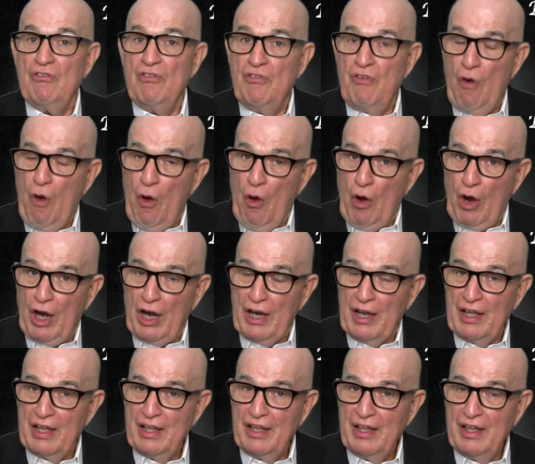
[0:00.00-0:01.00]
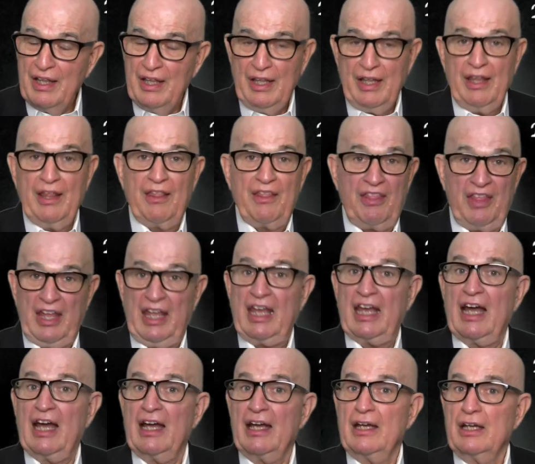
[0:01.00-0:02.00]
for the
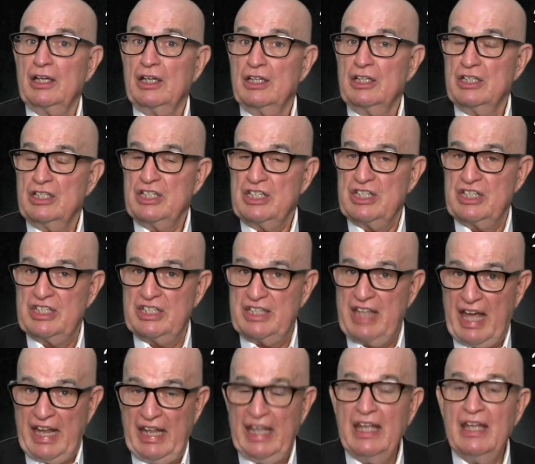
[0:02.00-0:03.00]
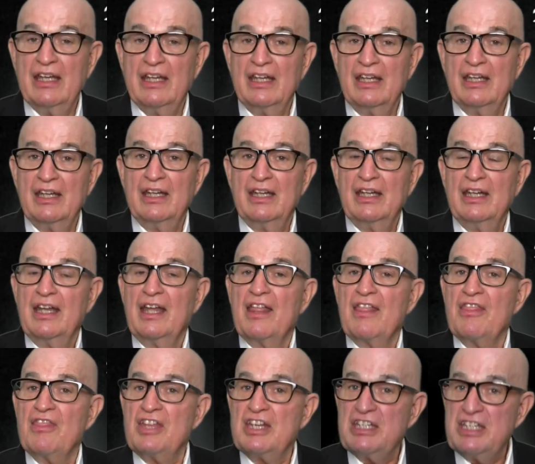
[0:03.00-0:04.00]
study,
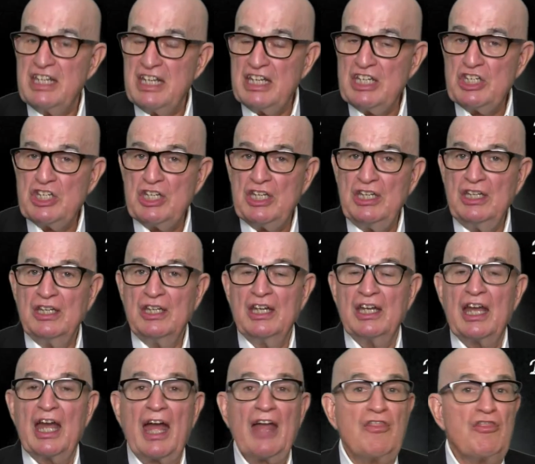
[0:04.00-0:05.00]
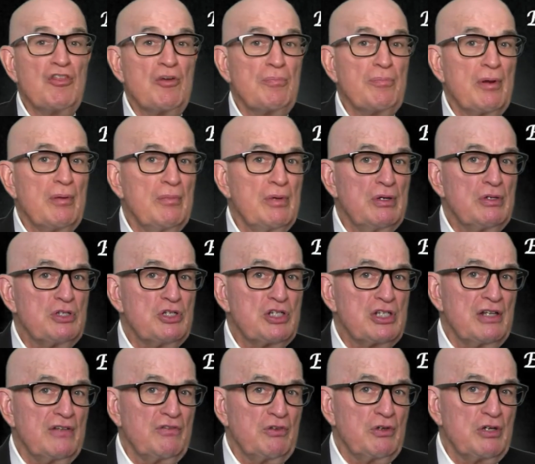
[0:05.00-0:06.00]
the teaching, and the
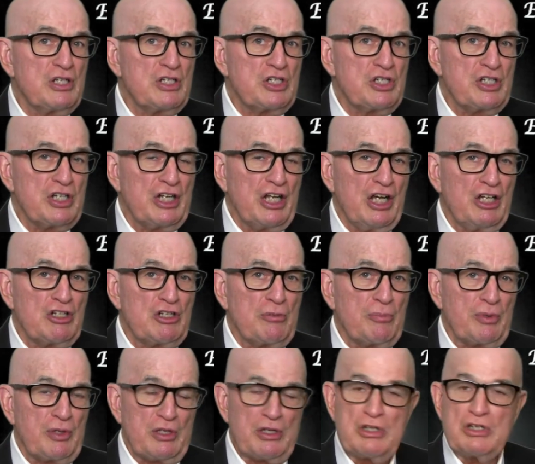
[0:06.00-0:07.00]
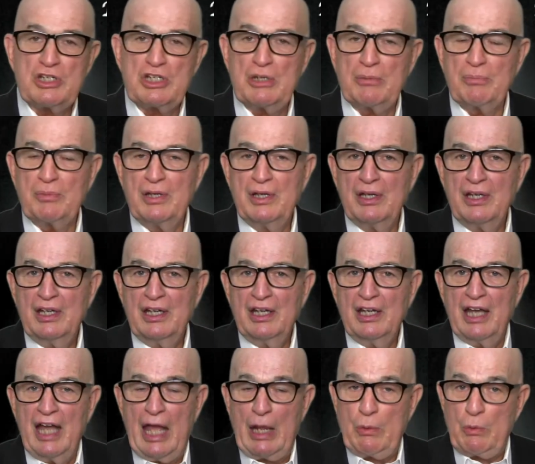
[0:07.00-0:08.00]
promotion of Christian entrepreneurship,
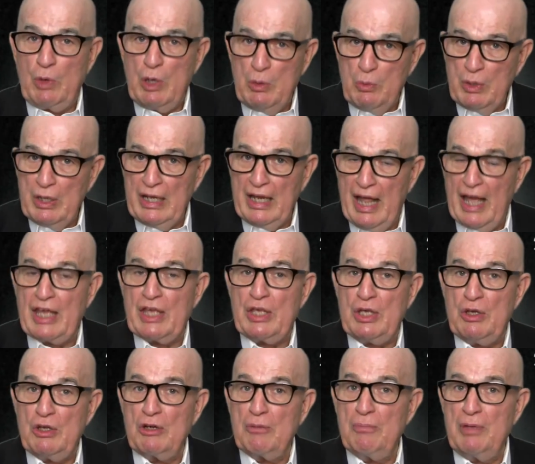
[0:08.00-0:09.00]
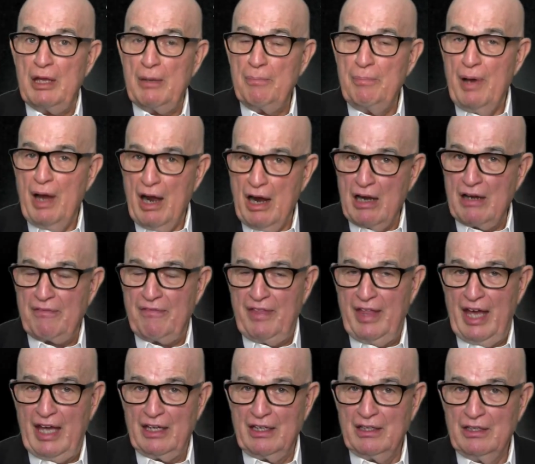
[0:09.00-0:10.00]
and we would like you to be a part of
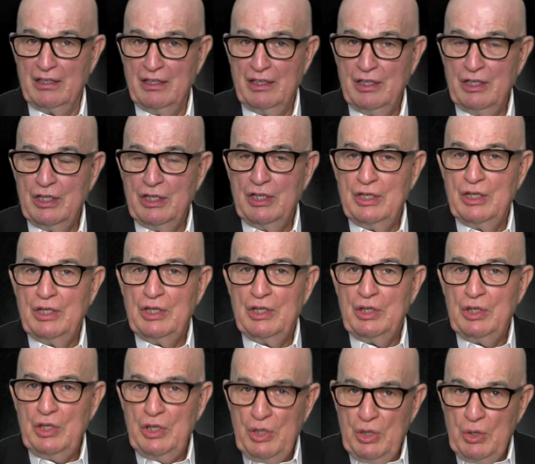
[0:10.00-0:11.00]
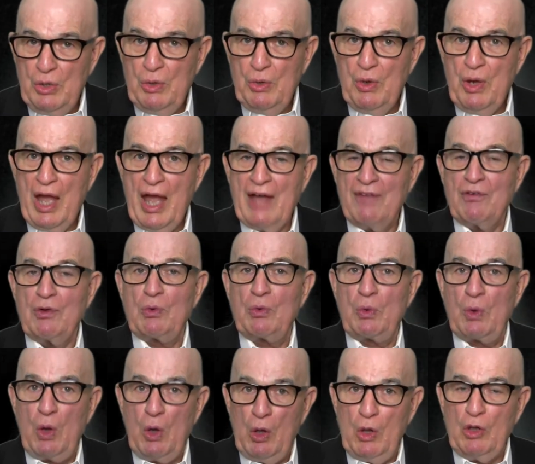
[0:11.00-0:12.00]
that. You have a
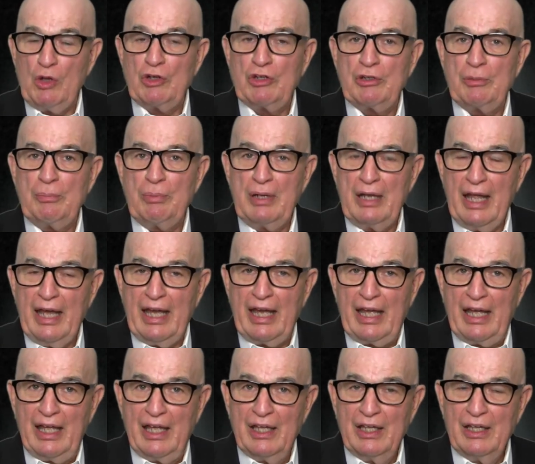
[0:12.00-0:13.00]
role to play.